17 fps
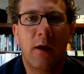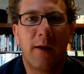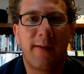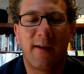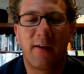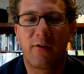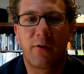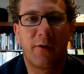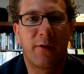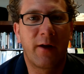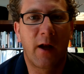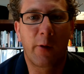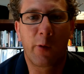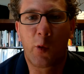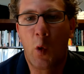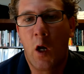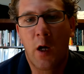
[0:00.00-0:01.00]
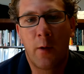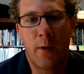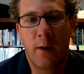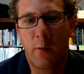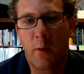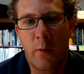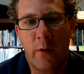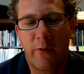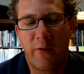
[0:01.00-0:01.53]
That's certainly not a
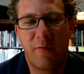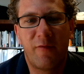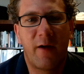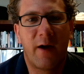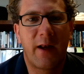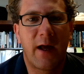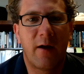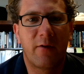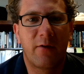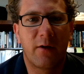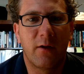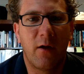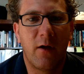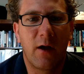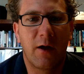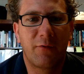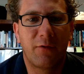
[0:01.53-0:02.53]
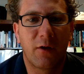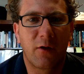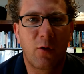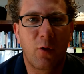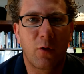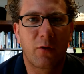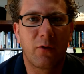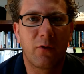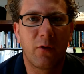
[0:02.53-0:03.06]
requirement. We won't even find out till long after the
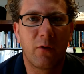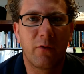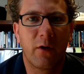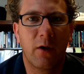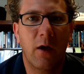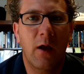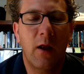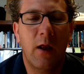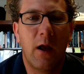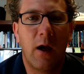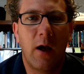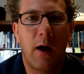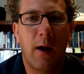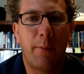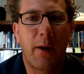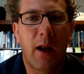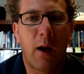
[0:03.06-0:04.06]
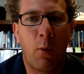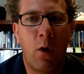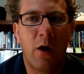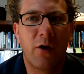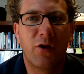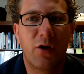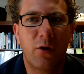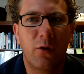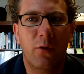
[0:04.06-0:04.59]
course is over. But I
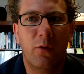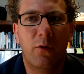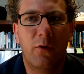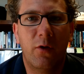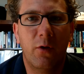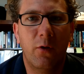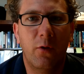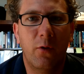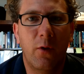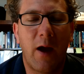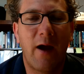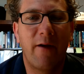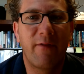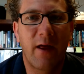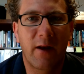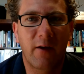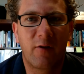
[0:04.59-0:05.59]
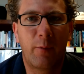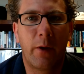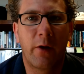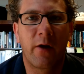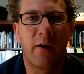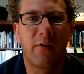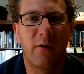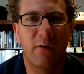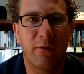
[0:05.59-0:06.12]
want you to have that
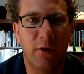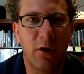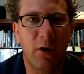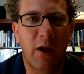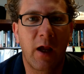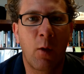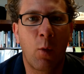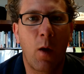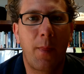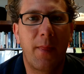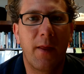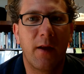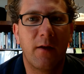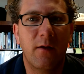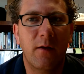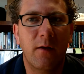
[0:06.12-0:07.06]
experience of looking what the